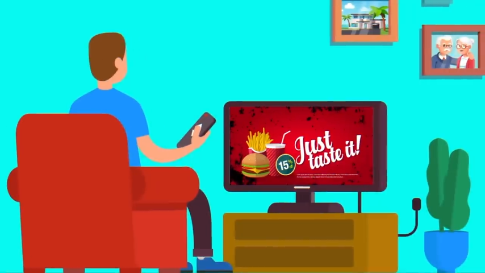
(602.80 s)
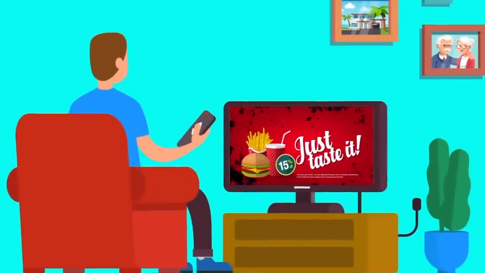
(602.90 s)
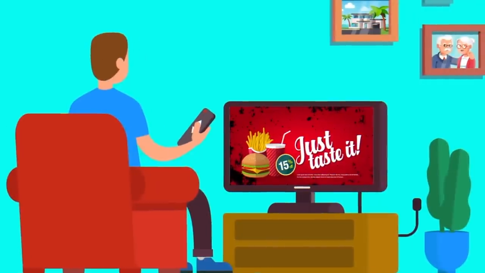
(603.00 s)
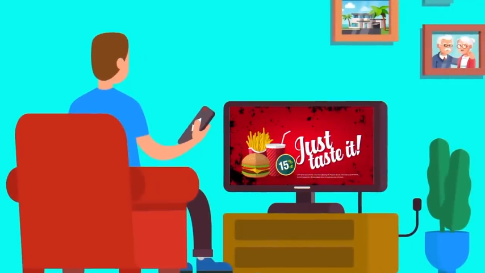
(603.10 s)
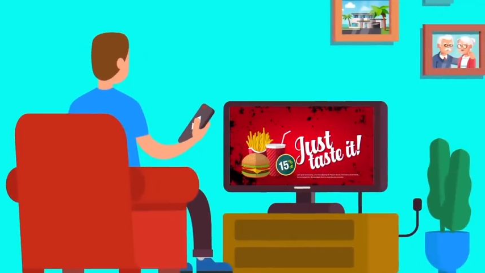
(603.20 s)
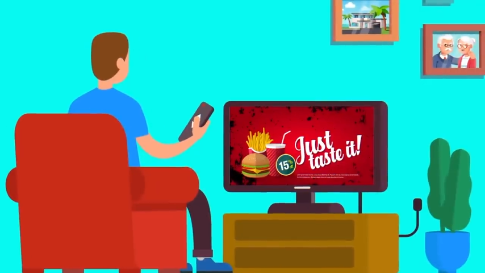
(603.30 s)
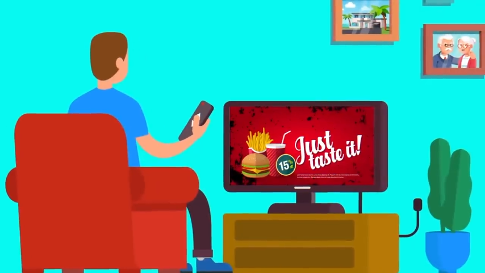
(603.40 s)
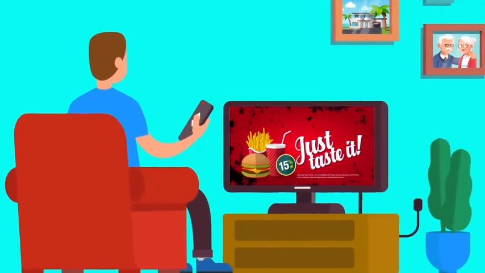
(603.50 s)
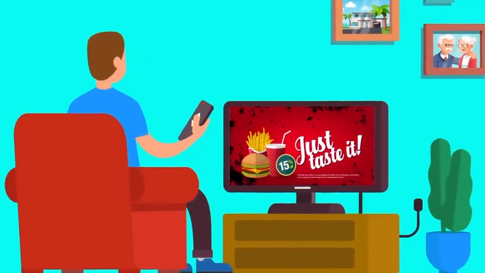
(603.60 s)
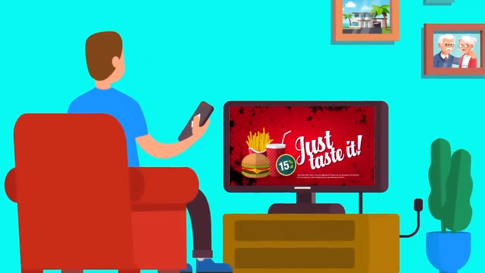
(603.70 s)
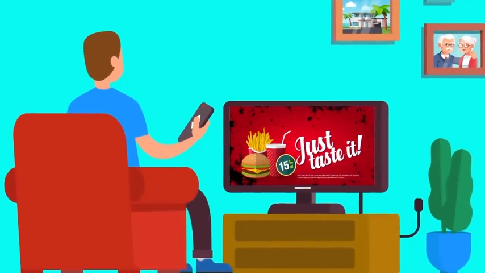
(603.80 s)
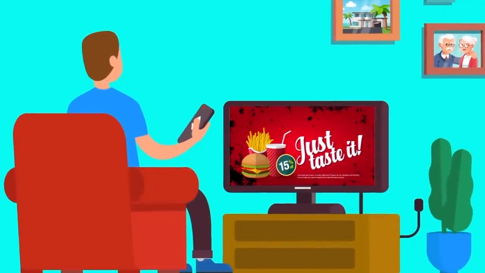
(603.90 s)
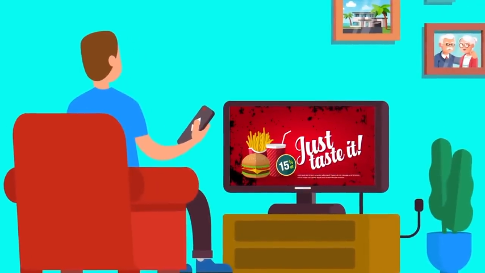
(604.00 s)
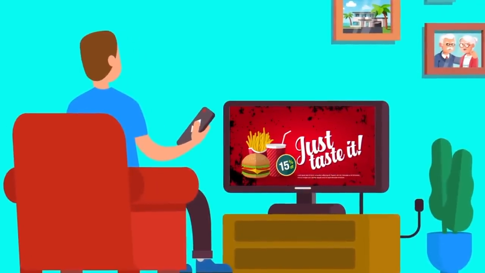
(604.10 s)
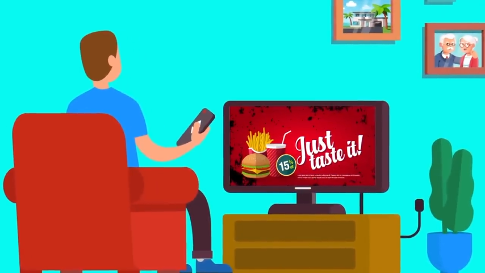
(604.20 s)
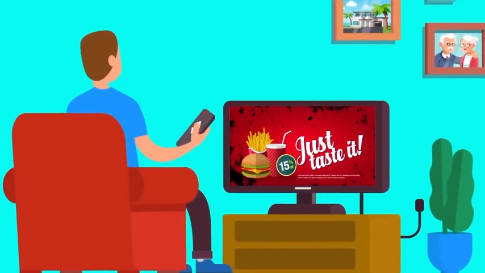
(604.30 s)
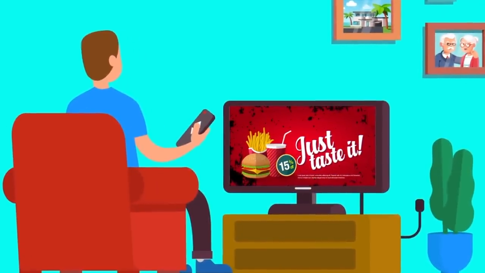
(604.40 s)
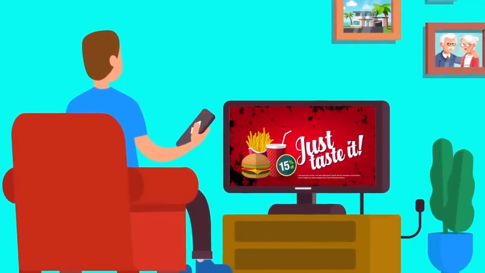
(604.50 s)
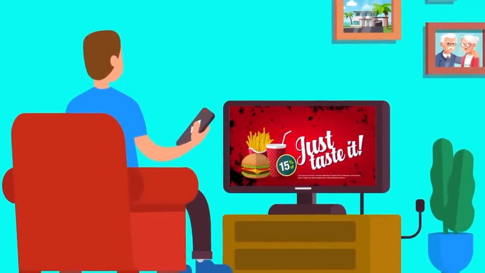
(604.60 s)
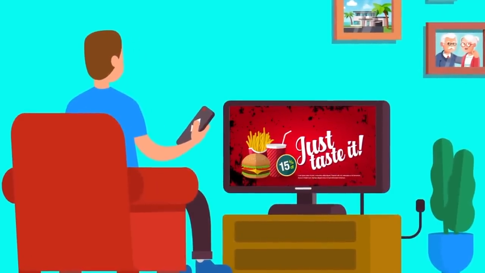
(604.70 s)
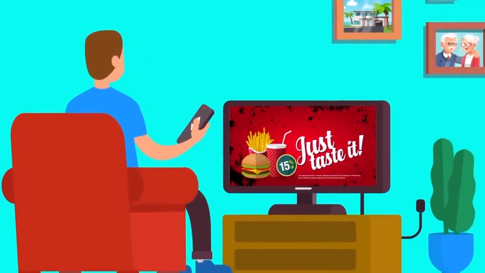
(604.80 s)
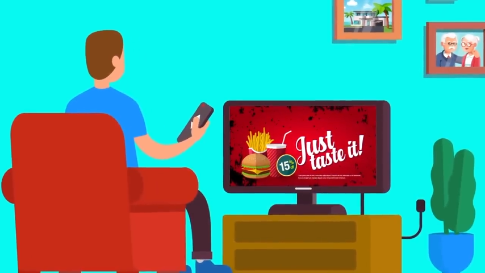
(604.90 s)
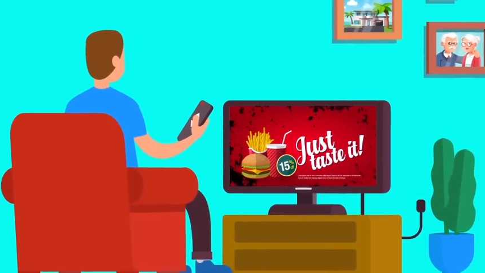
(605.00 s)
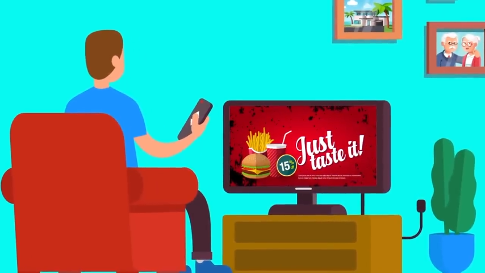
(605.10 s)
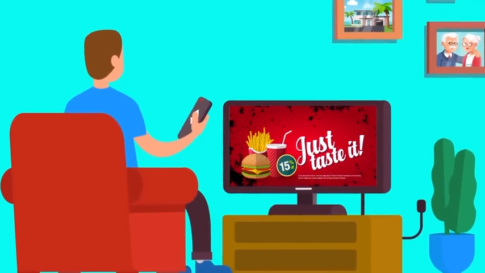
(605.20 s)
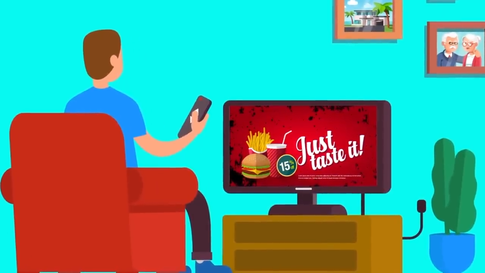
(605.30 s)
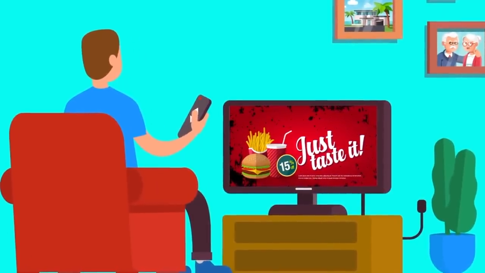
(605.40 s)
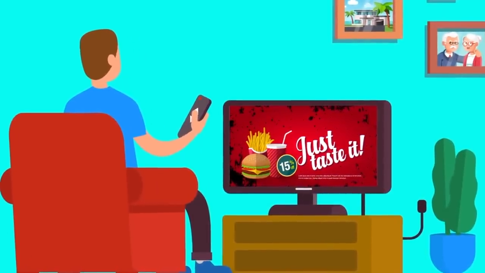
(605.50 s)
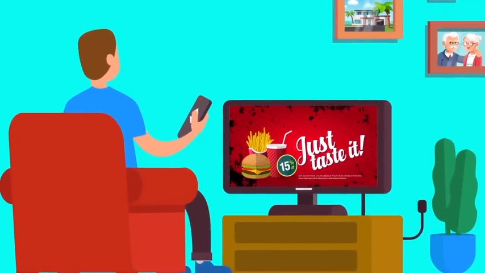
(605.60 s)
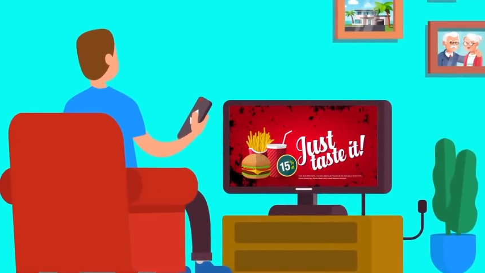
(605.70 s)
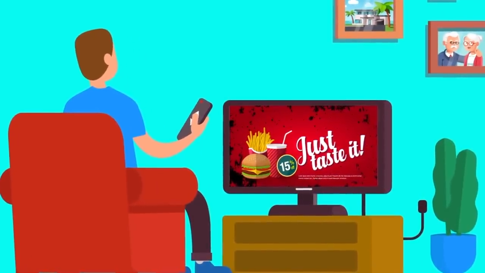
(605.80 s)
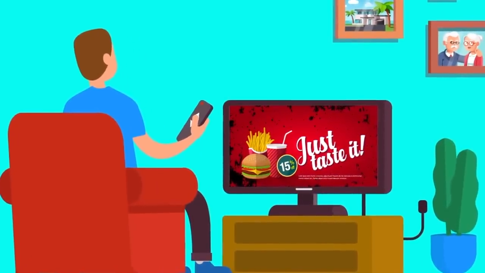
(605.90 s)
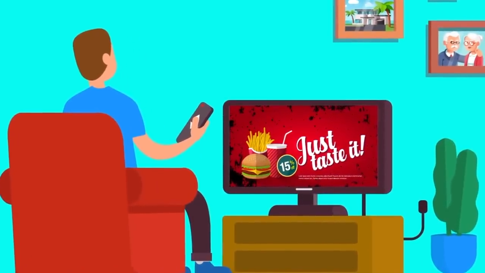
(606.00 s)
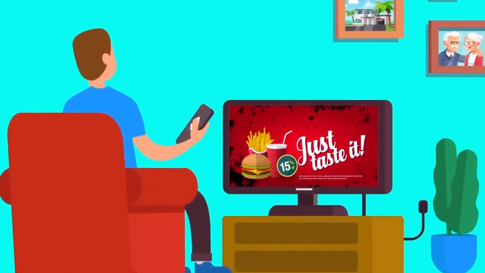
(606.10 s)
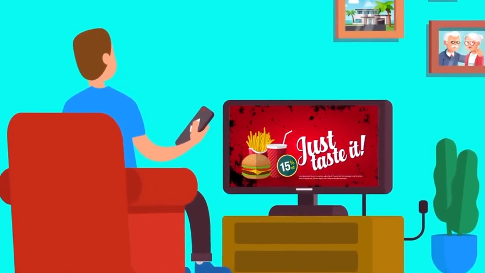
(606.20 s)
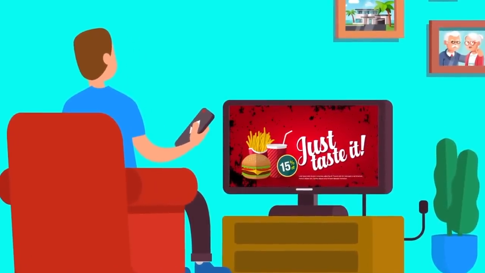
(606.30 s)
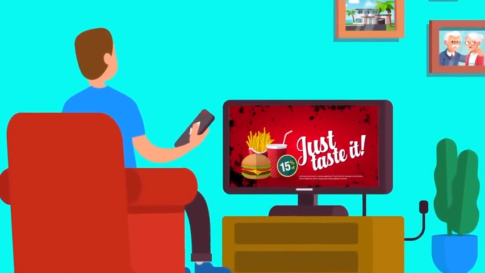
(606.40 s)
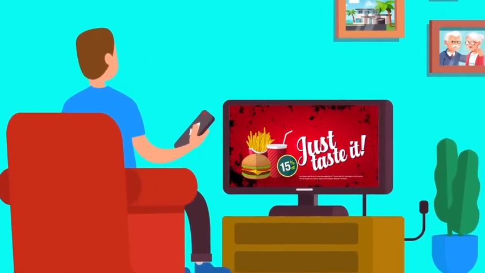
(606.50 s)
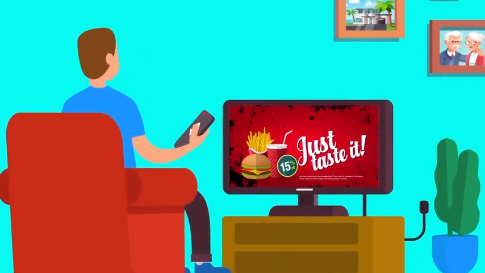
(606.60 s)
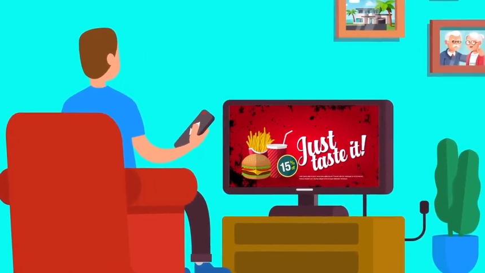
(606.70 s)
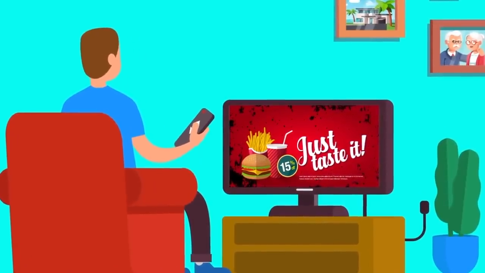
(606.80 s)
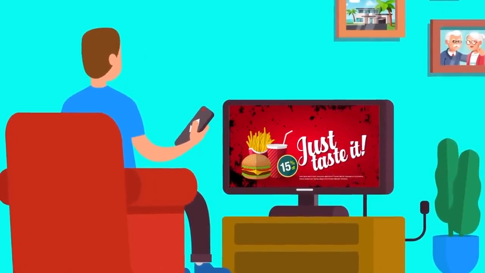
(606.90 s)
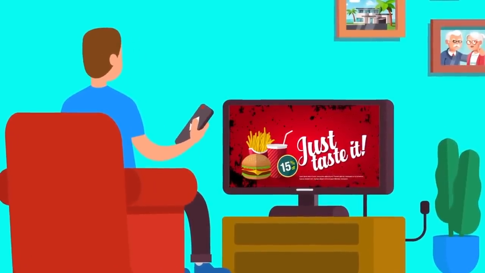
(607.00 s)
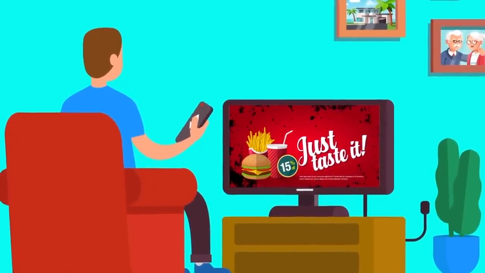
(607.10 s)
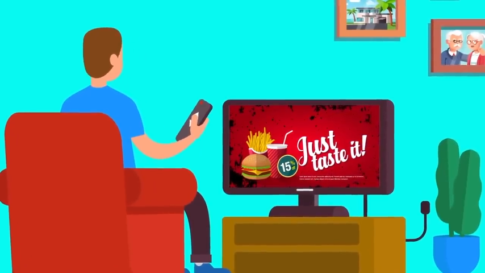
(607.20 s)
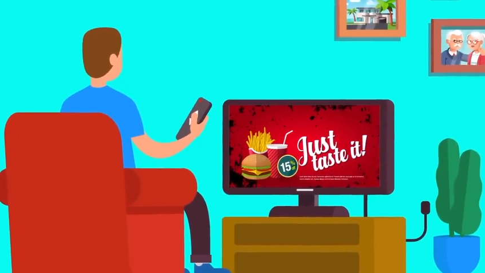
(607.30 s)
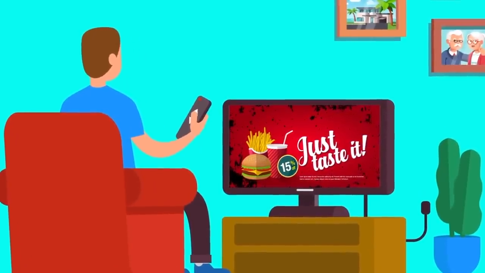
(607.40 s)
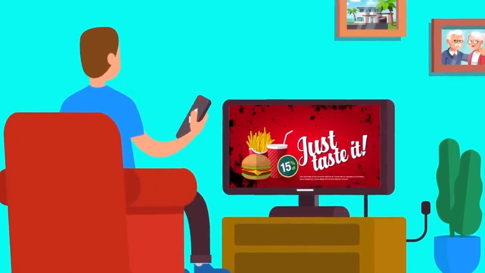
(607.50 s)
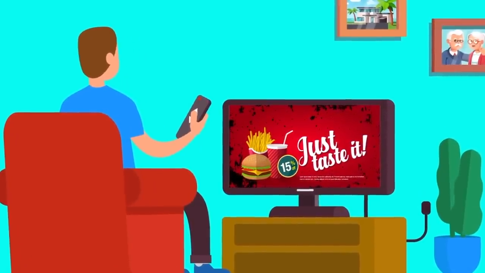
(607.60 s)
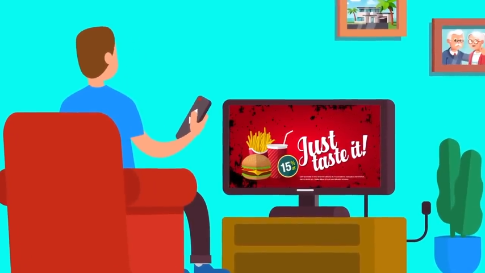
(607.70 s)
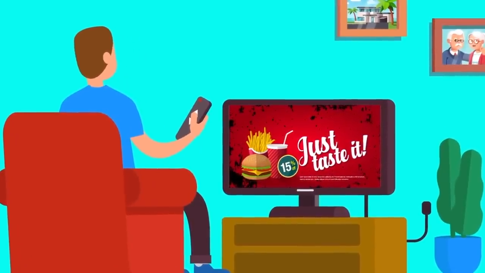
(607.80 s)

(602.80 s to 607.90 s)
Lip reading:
(no speaker visible)